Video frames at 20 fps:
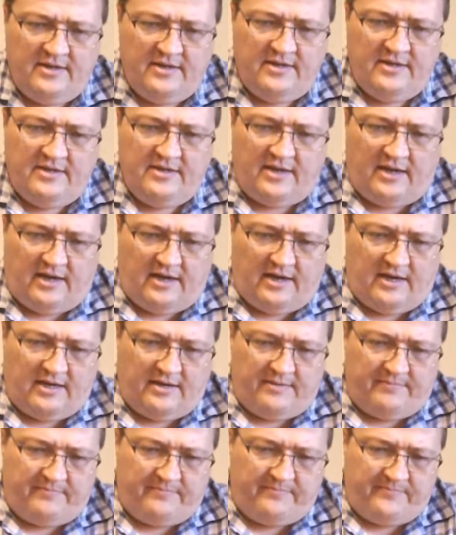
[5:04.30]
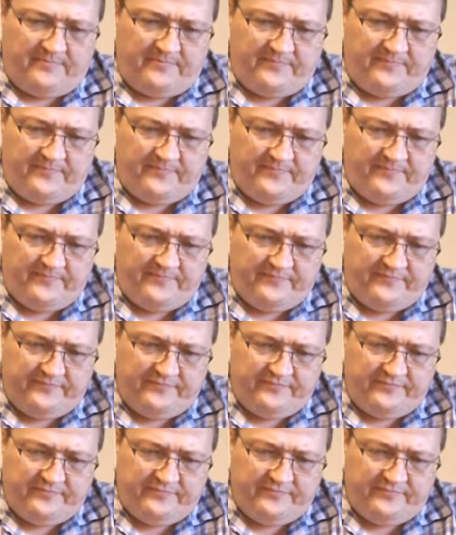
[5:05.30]
Probably also use it on a
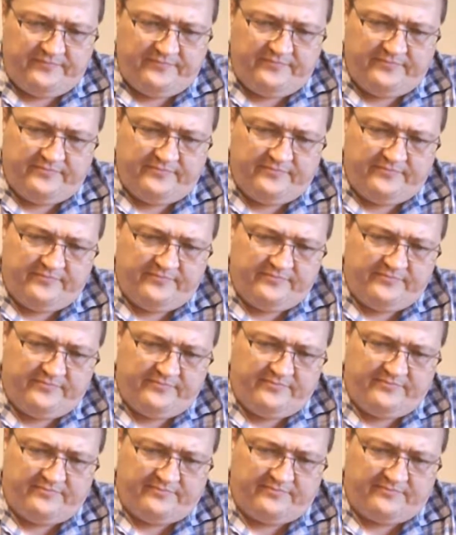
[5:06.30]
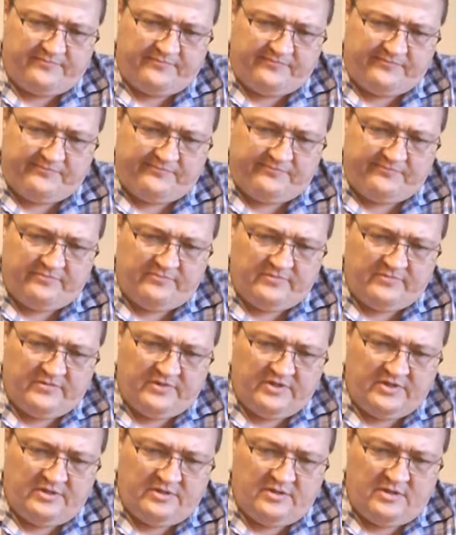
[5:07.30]
shaky head, but it would take
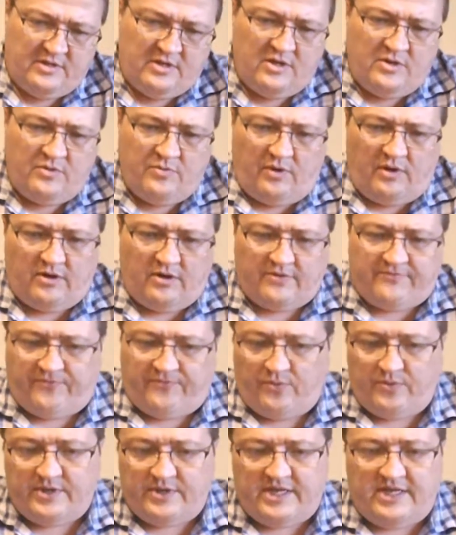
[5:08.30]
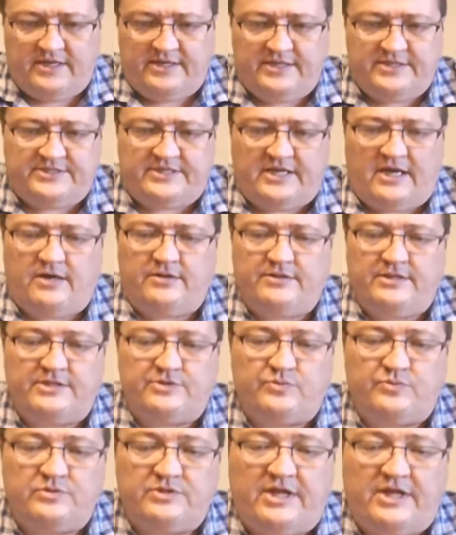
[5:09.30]
a slightly smaller
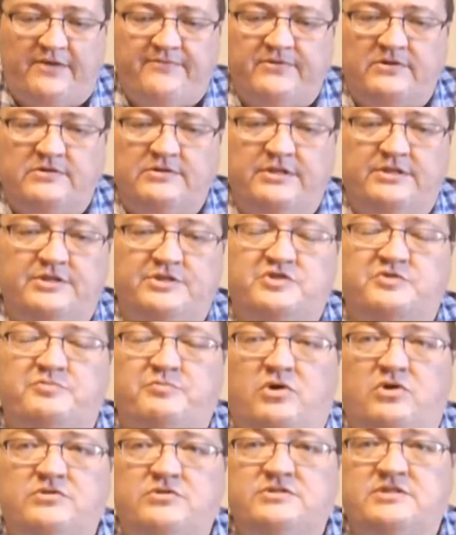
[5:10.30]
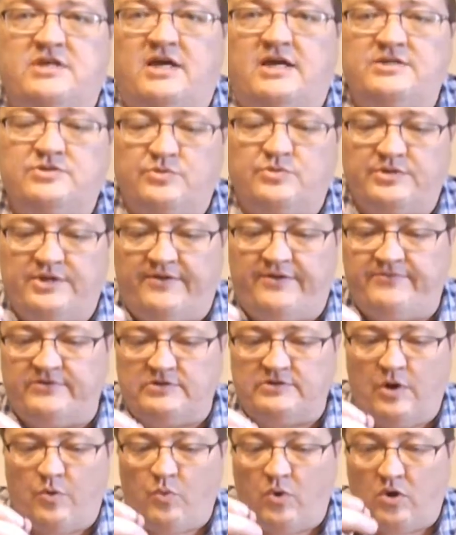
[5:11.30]
shaky head hook. A lot of those shaky
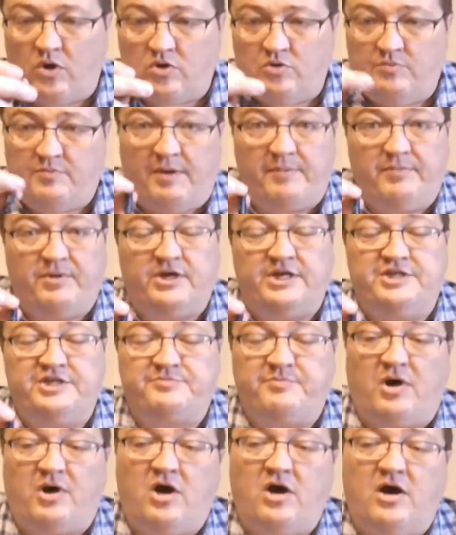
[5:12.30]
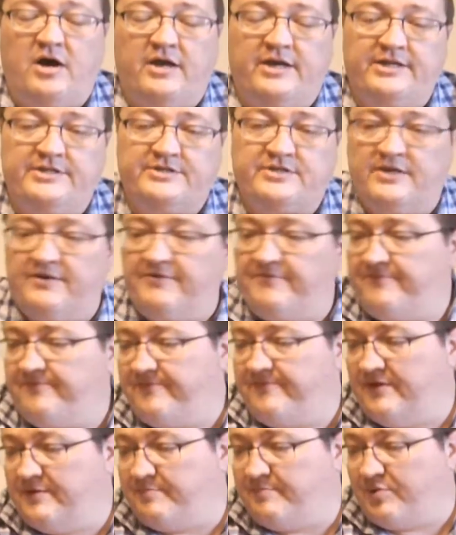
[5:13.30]
head hooks have a longer shank on
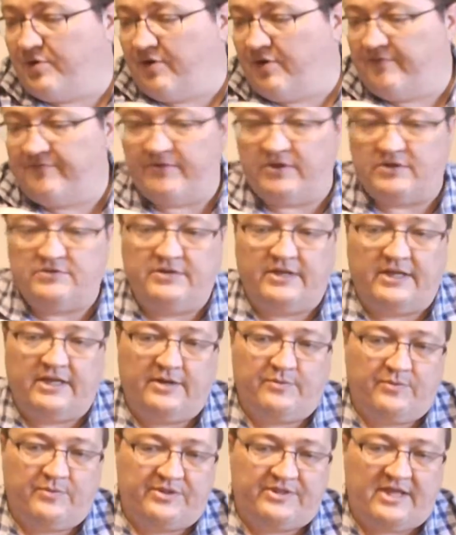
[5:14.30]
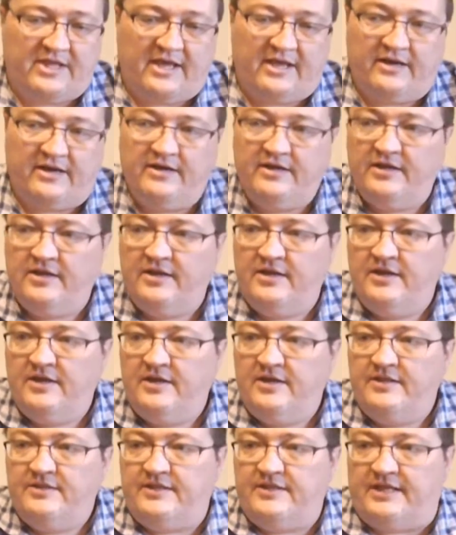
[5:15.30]
them. But I like the look of
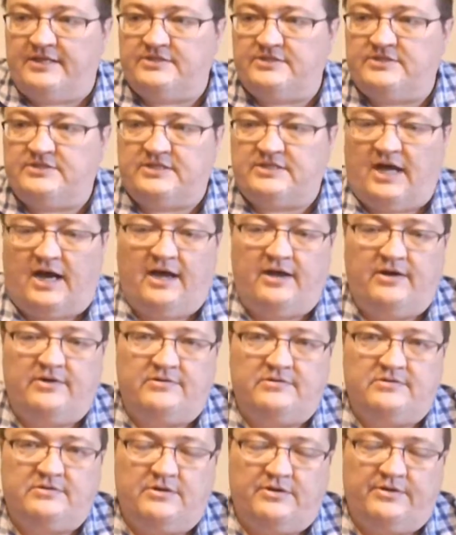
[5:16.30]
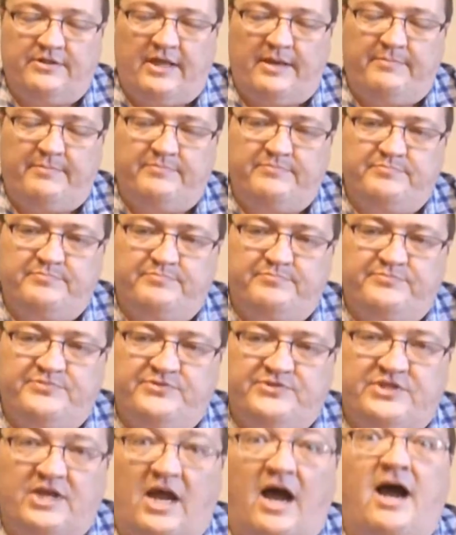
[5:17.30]
them. I love the game hogs
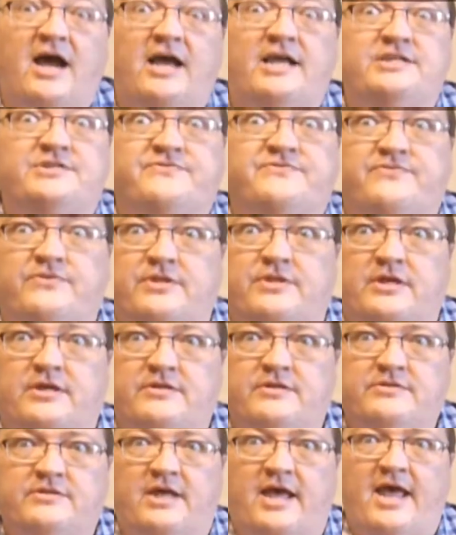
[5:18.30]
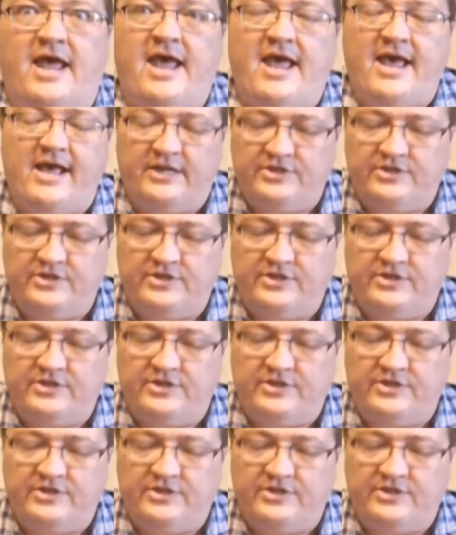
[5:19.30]
and the rage hogs